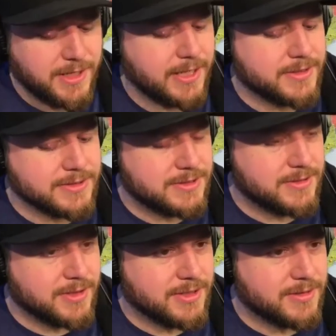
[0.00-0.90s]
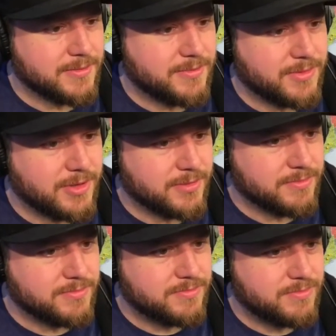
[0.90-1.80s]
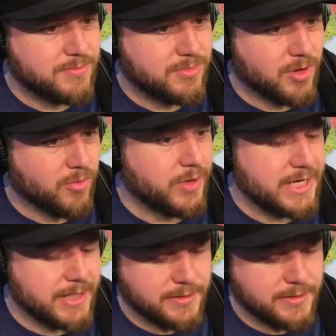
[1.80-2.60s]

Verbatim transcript: at this uh, their arena.